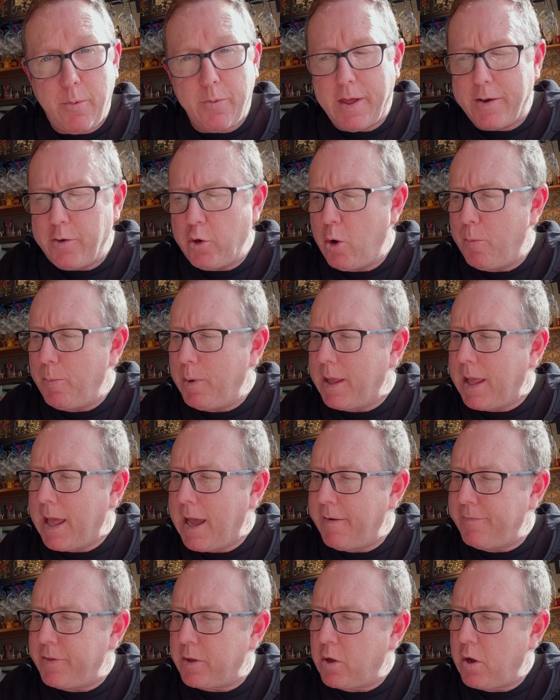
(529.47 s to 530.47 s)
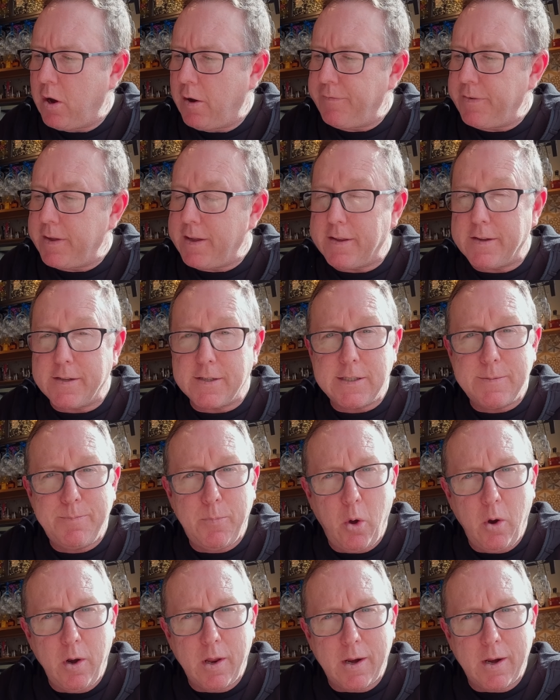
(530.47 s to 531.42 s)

They'd normally have the coffee in a smaller